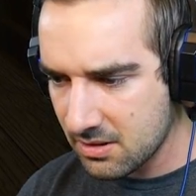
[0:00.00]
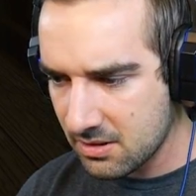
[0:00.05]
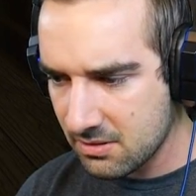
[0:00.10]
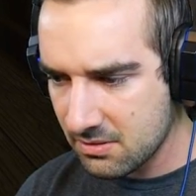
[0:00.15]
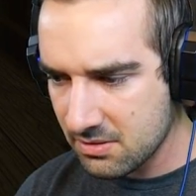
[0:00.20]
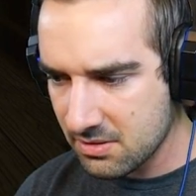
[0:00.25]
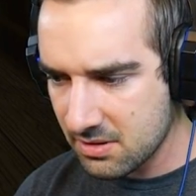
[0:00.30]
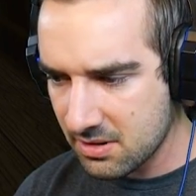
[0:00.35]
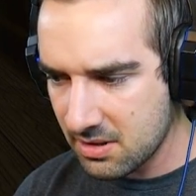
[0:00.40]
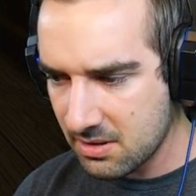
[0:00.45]
I
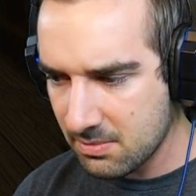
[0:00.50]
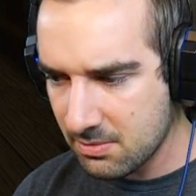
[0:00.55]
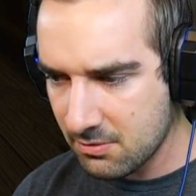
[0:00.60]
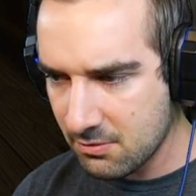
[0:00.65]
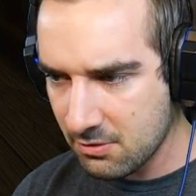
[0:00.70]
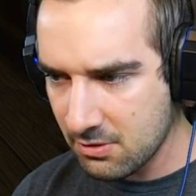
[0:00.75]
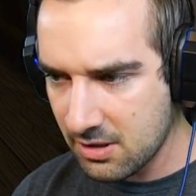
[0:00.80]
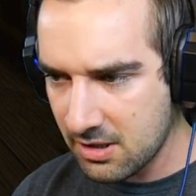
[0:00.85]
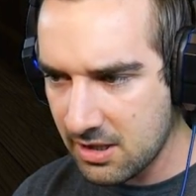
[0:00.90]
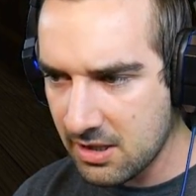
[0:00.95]
also keep
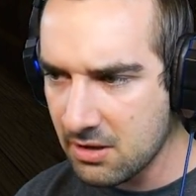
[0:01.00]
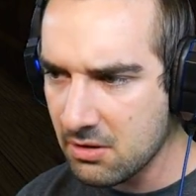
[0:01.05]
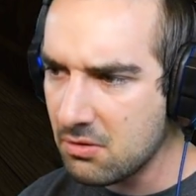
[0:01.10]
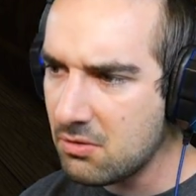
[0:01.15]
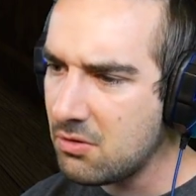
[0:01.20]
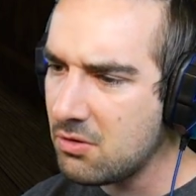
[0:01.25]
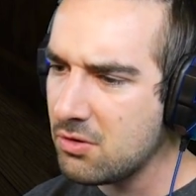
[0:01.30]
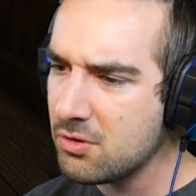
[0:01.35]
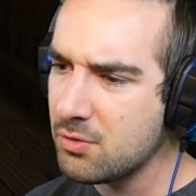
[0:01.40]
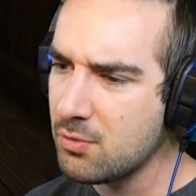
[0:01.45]
creaky
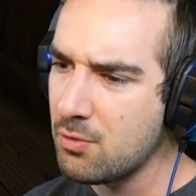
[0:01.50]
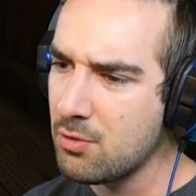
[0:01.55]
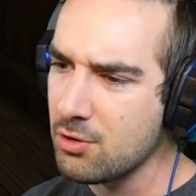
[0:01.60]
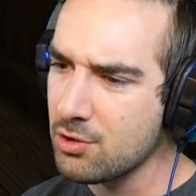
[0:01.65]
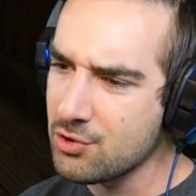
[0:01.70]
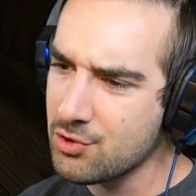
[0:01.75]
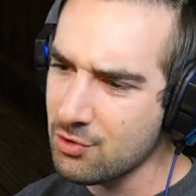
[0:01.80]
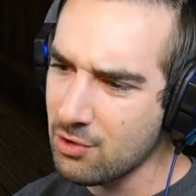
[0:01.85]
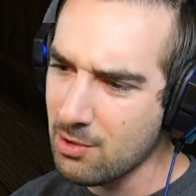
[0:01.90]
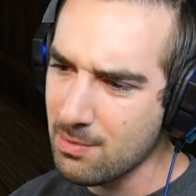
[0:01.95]
old
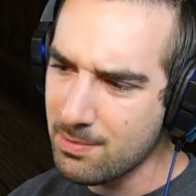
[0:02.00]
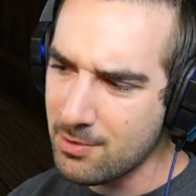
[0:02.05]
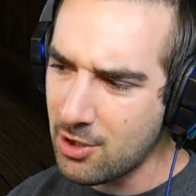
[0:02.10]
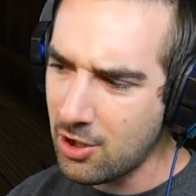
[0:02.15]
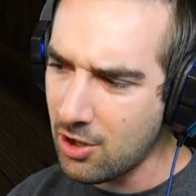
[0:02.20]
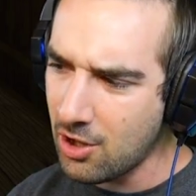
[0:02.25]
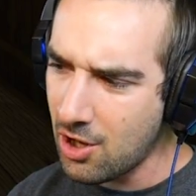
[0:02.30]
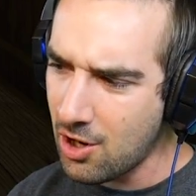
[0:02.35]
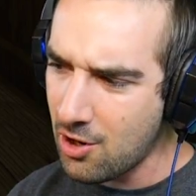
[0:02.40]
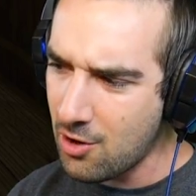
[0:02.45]
wardrobe
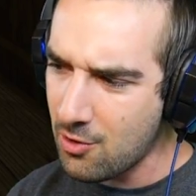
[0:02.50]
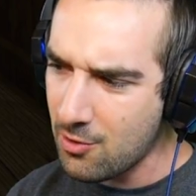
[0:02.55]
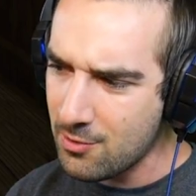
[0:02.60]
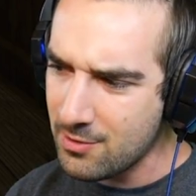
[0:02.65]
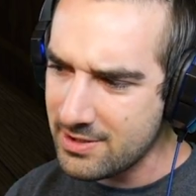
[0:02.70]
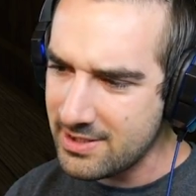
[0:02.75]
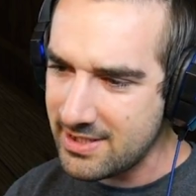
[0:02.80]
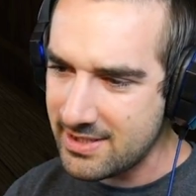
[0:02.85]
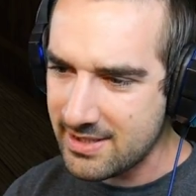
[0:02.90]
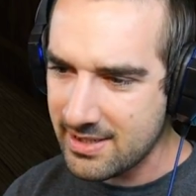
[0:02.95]

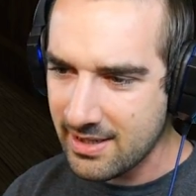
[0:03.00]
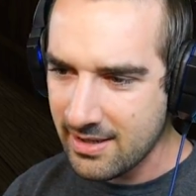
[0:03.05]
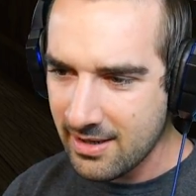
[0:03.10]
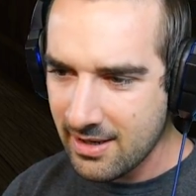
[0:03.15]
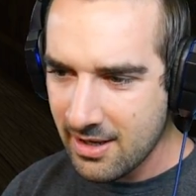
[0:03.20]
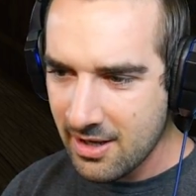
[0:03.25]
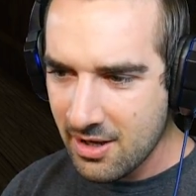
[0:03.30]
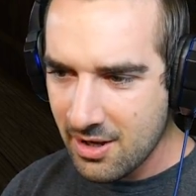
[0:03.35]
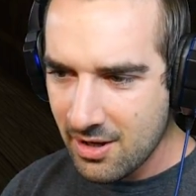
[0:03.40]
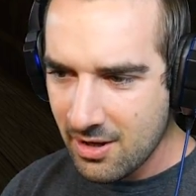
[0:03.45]
closed.
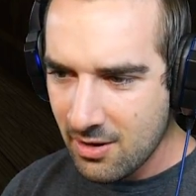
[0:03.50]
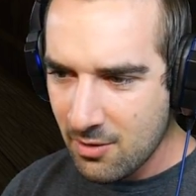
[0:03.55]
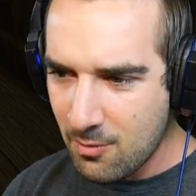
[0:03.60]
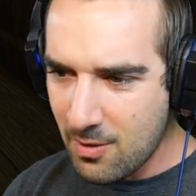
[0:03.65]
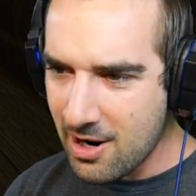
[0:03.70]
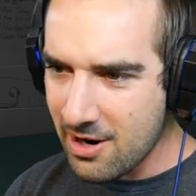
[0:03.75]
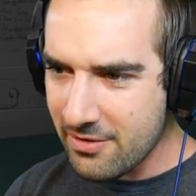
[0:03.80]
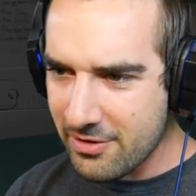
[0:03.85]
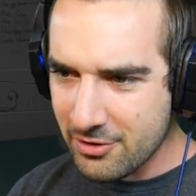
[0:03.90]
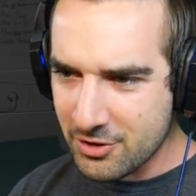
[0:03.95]

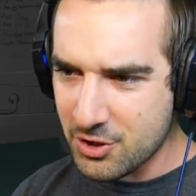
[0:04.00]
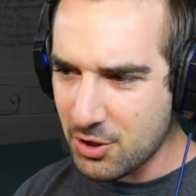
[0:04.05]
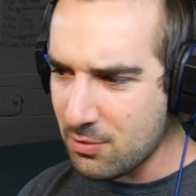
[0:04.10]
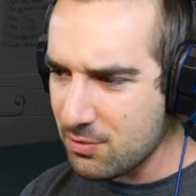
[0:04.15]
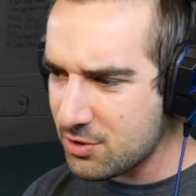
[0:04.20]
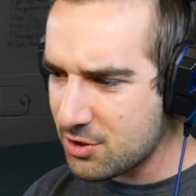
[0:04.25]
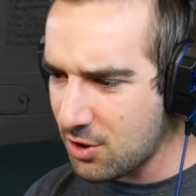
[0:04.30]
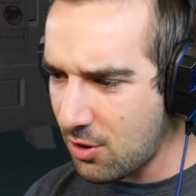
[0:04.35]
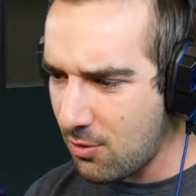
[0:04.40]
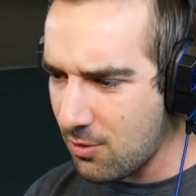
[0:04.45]
Why are there
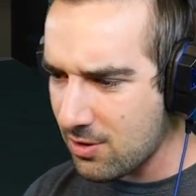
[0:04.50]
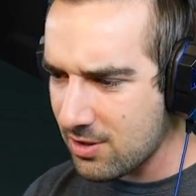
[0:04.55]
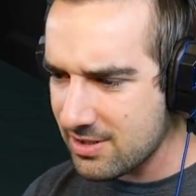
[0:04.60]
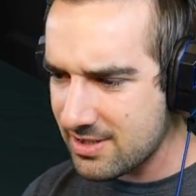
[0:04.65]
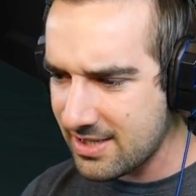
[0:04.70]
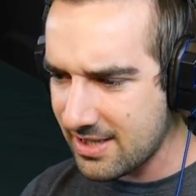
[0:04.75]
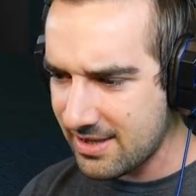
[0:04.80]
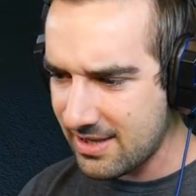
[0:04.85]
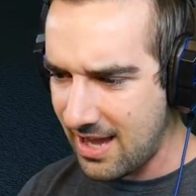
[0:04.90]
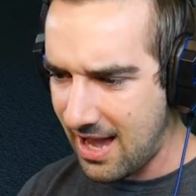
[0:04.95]
two
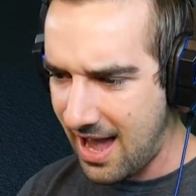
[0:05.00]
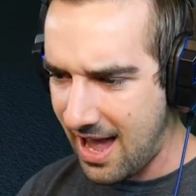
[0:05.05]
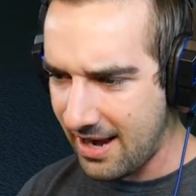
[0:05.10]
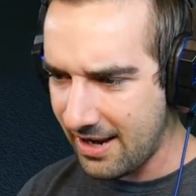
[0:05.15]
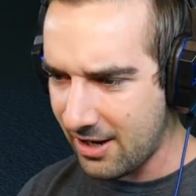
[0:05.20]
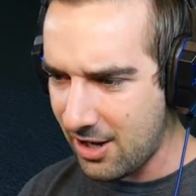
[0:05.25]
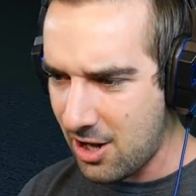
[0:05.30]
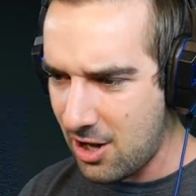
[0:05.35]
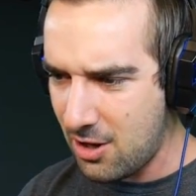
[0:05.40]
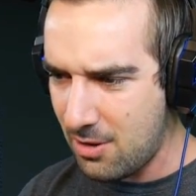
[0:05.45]
doors in the
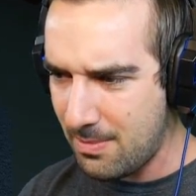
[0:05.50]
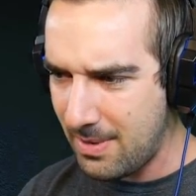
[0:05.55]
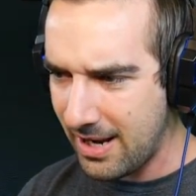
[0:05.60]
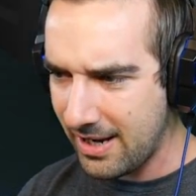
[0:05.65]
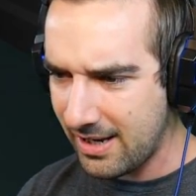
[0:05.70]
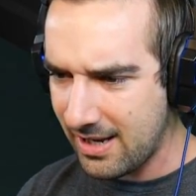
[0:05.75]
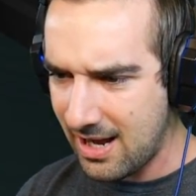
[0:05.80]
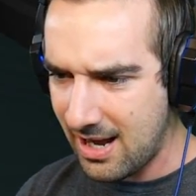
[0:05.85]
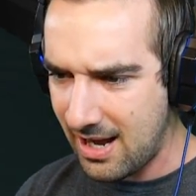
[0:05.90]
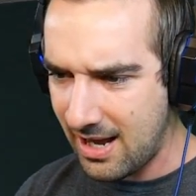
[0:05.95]
attic? Oh
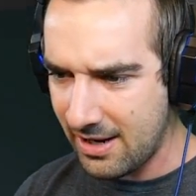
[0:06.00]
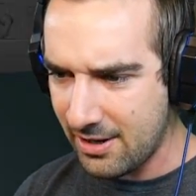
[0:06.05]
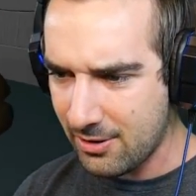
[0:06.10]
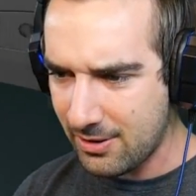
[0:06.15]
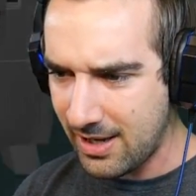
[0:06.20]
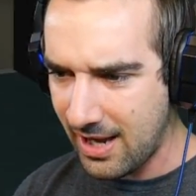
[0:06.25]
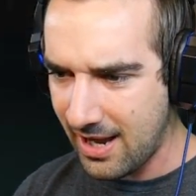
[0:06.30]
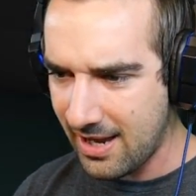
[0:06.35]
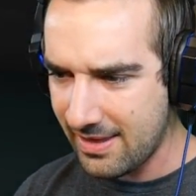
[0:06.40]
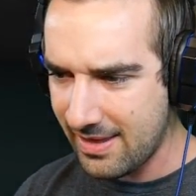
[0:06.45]
my god,
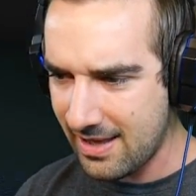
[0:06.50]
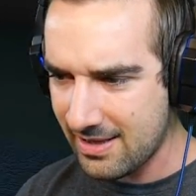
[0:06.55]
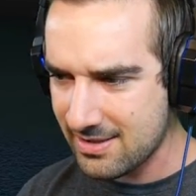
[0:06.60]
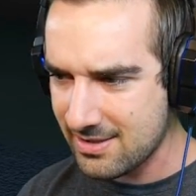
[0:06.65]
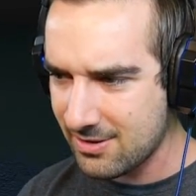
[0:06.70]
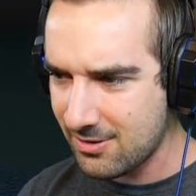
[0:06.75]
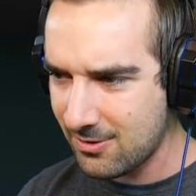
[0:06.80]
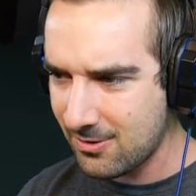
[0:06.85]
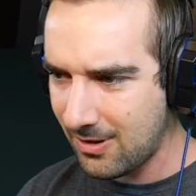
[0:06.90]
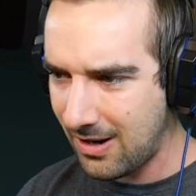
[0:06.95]
okay,
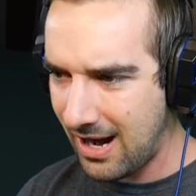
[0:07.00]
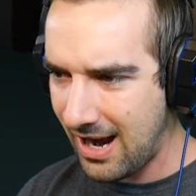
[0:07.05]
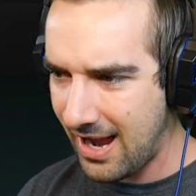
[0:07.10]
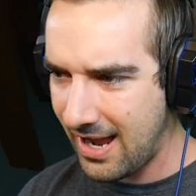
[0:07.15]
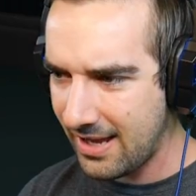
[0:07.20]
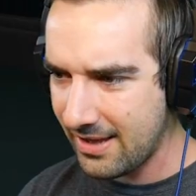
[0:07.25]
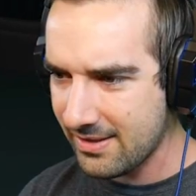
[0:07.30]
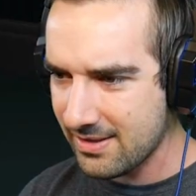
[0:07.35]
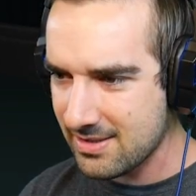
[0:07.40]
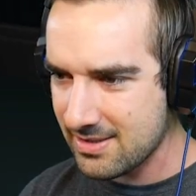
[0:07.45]
that's
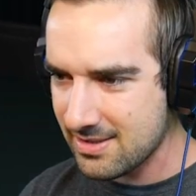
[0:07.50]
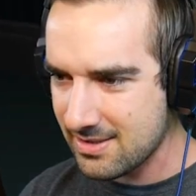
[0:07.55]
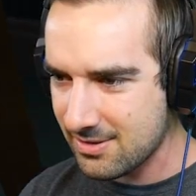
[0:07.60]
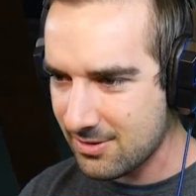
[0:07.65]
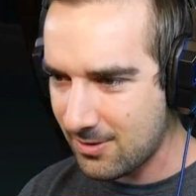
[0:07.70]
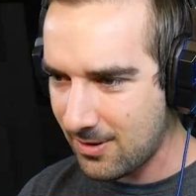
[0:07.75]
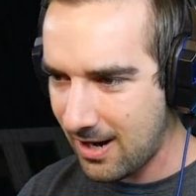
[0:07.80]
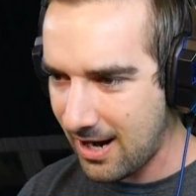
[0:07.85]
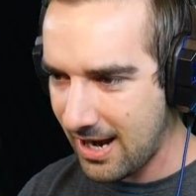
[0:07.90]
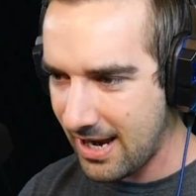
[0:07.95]
great. This is
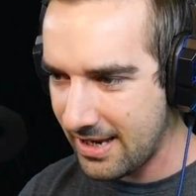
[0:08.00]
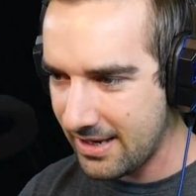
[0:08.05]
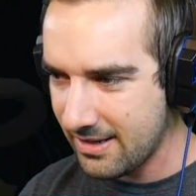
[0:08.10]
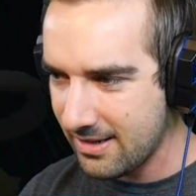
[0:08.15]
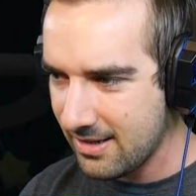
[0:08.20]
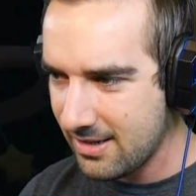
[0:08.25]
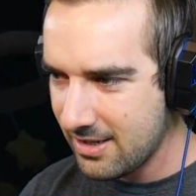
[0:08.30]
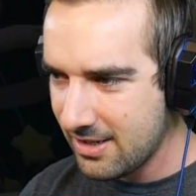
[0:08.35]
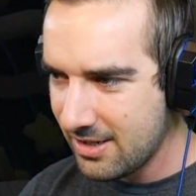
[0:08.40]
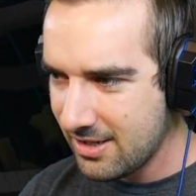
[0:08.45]
great.
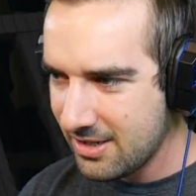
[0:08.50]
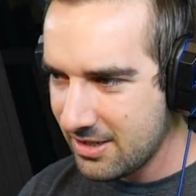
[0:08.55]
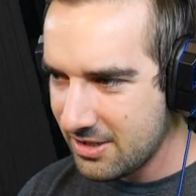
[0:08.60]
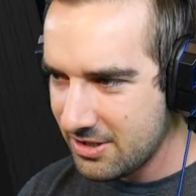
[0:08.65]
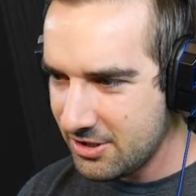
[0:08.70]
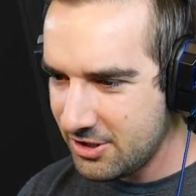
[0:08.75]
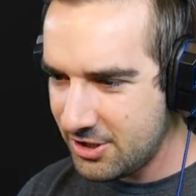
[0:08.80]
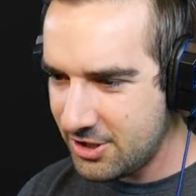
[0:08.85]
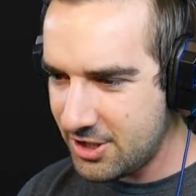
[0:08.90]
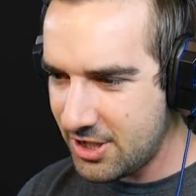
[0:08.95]

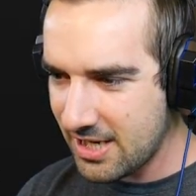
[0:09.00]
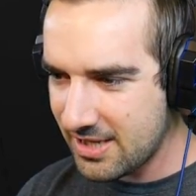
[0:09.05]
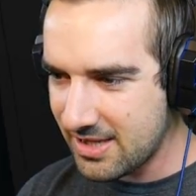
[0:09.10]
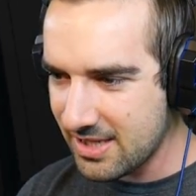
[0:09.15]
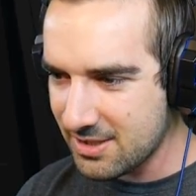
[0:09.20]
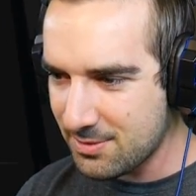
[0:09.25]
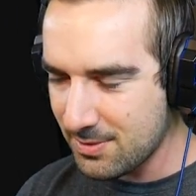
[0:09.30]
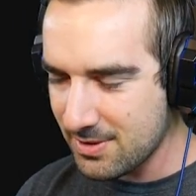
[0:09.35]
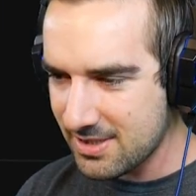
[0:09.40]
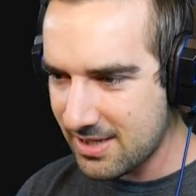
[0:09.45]
Shit,
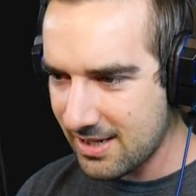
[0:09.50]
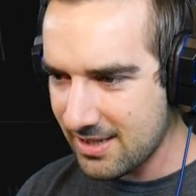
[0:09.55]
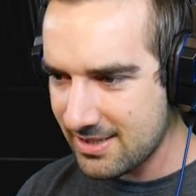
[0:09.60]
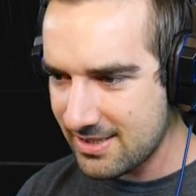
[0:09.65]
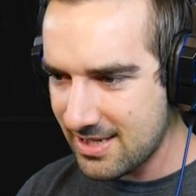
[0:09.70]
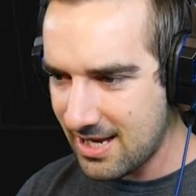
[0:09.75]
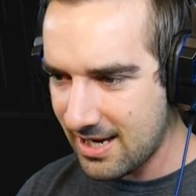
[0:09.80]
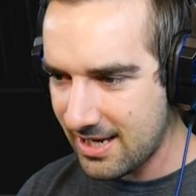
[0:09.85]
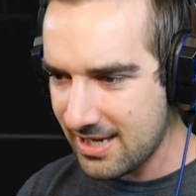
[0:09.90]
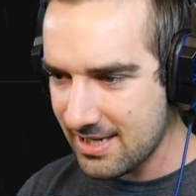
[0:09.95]
this one's gonna
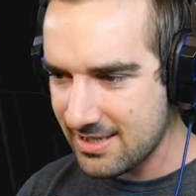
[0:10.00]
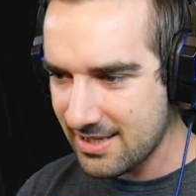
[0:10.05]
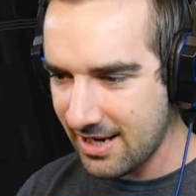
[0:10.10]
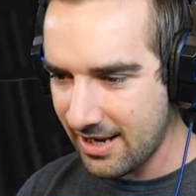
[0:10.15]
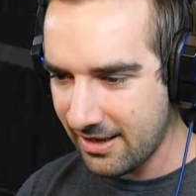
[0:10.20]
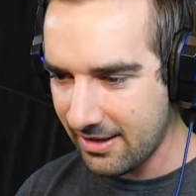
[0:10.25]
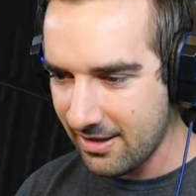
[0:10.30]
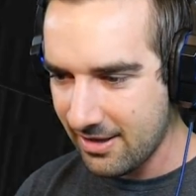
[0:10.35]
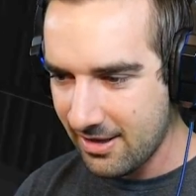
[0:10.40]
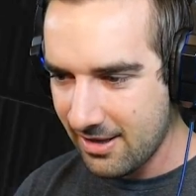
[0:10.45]
suck, isn't
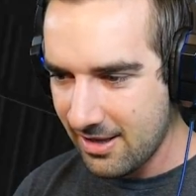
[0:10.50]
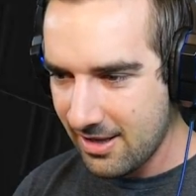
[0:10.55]
it?